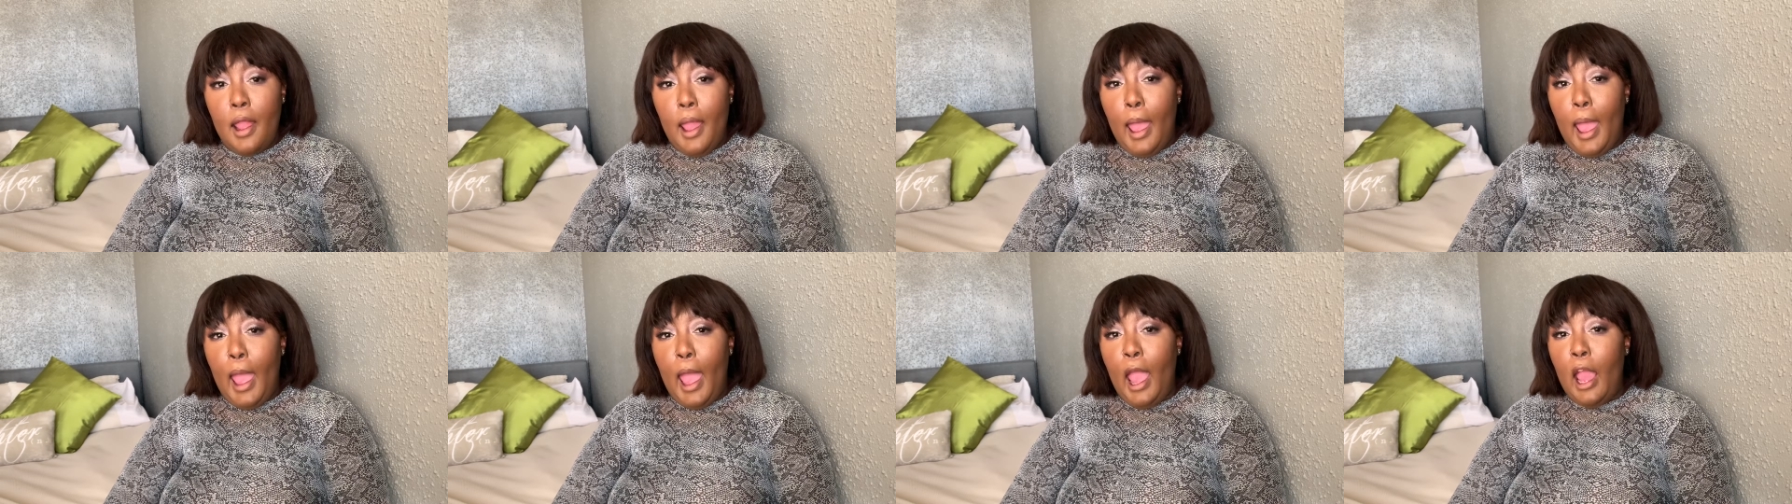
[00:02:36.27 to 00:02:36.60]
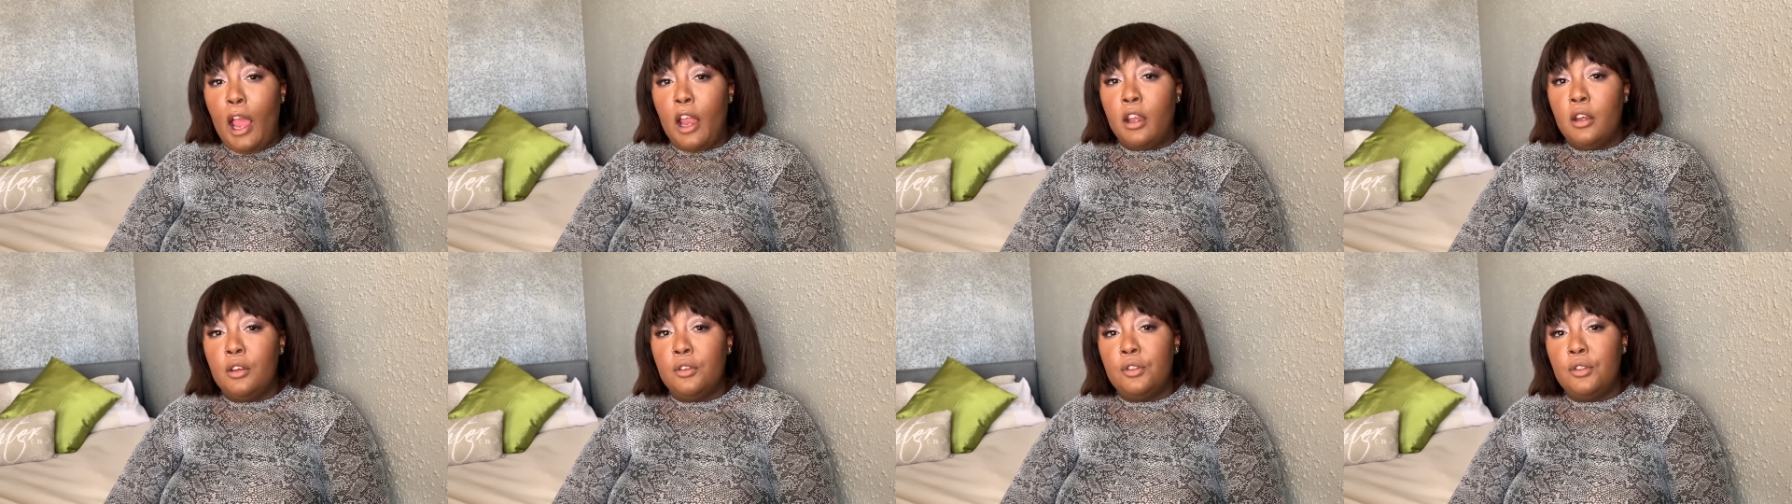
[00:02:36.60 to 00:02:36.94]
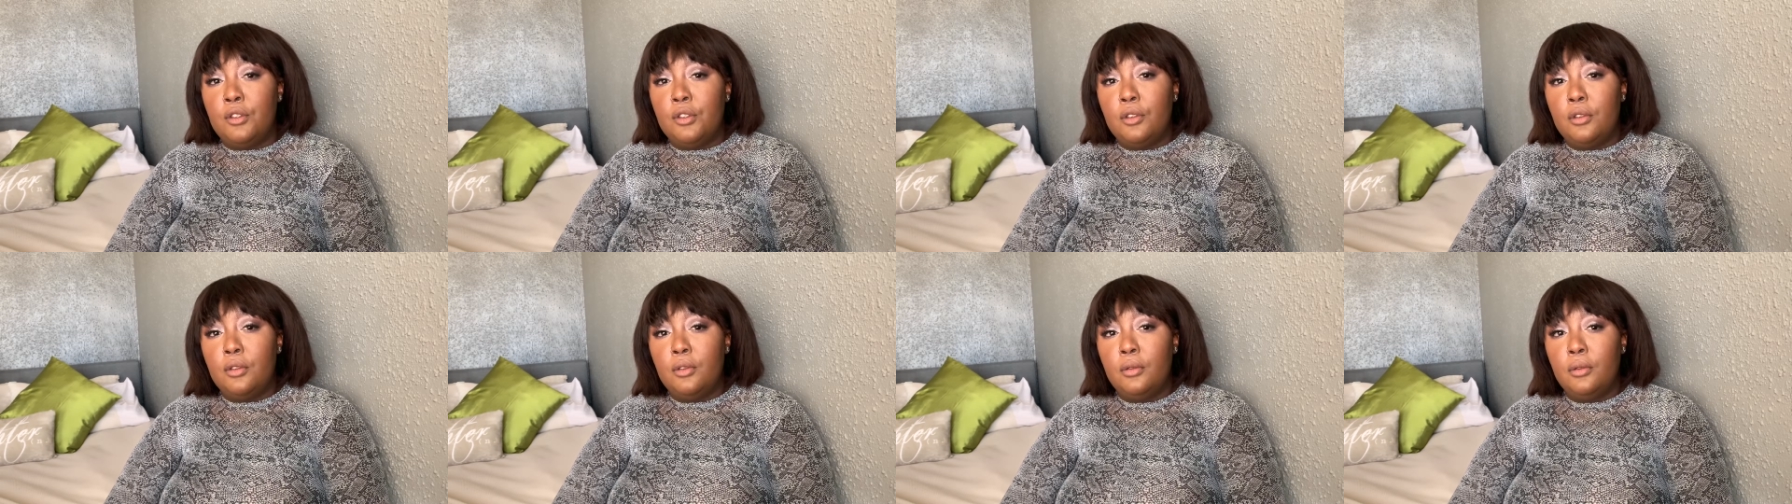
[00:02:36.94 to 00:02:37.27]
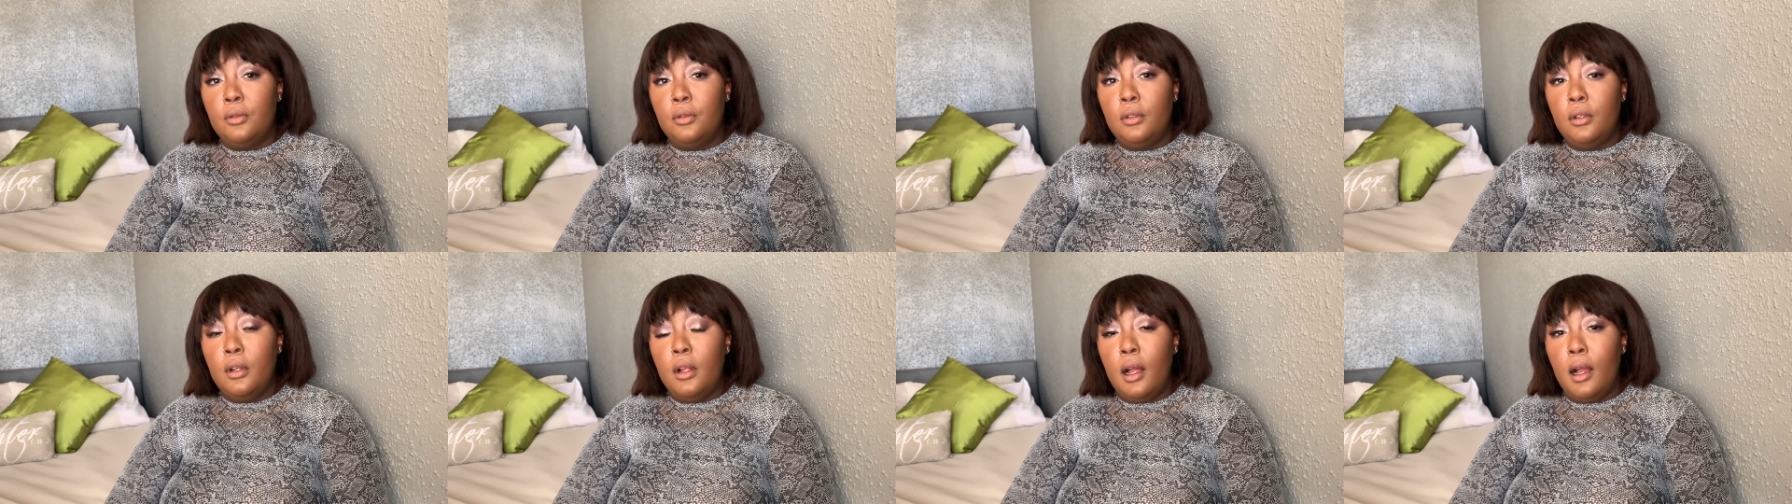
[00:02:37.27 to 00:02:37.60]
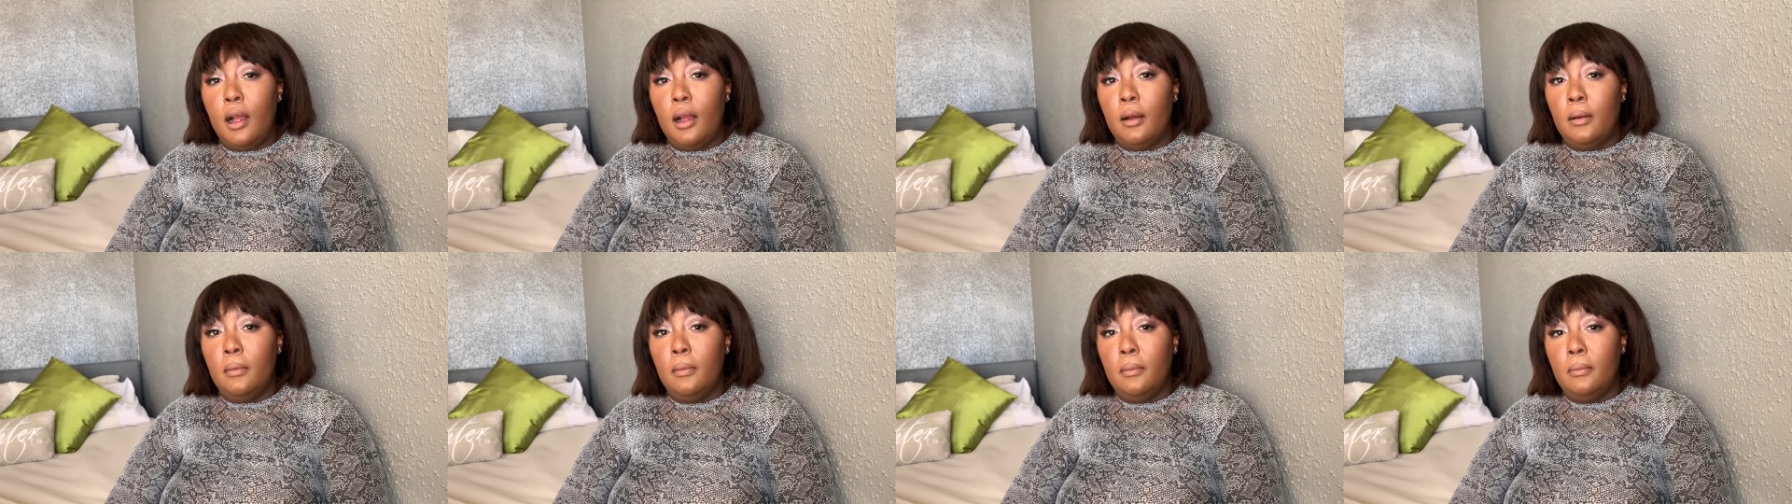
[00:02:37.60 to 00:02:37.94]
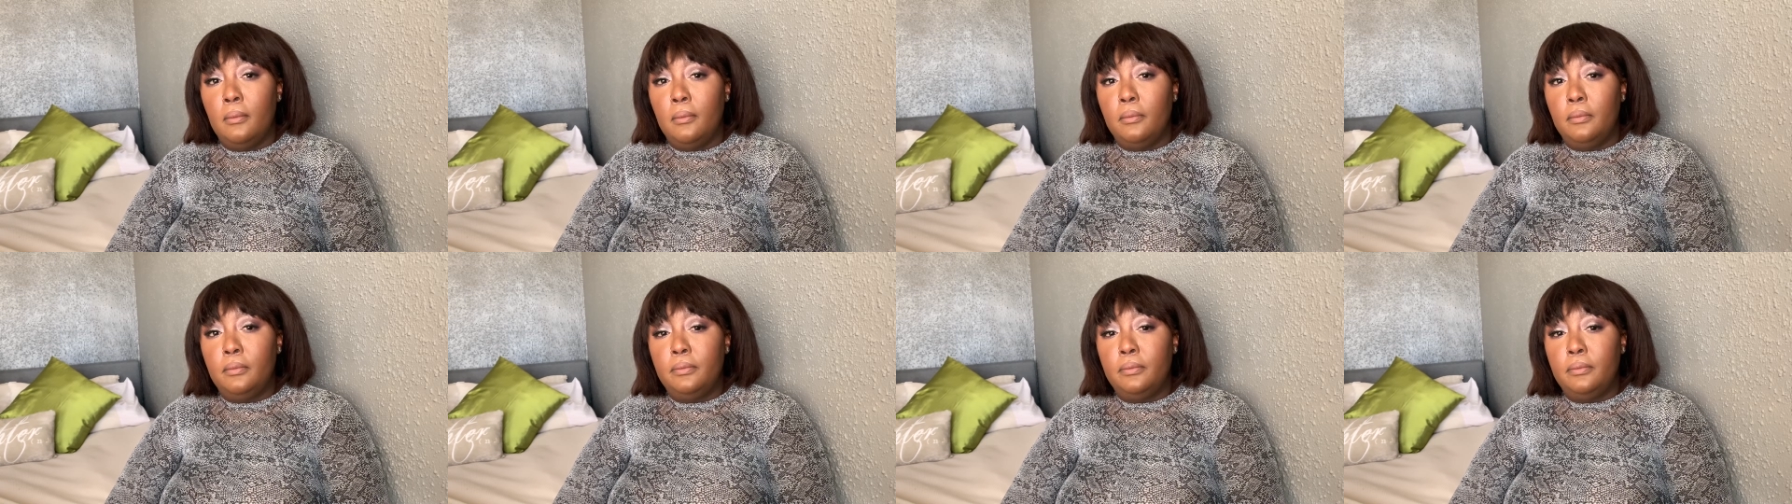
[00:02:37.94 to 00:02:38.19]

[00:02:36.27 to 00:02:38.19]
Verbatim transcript: and um